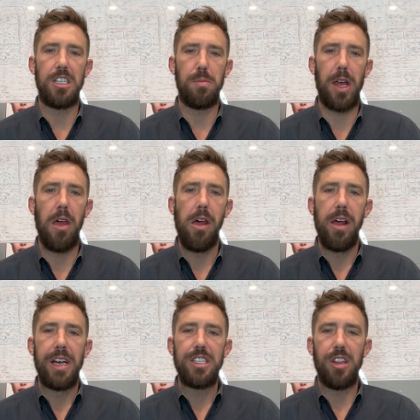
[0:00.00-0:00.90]
But
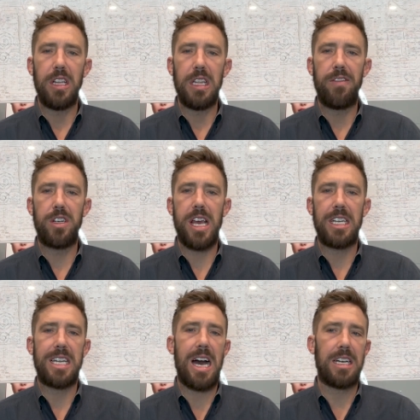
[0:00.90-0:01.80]
so the liver
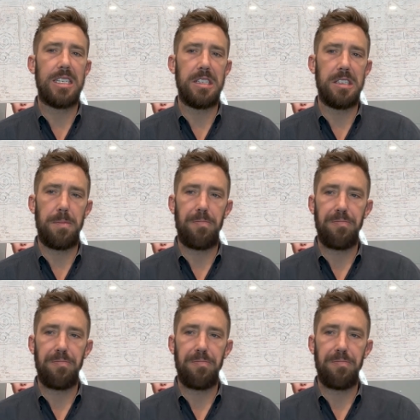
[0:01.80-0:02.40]
takes toxins,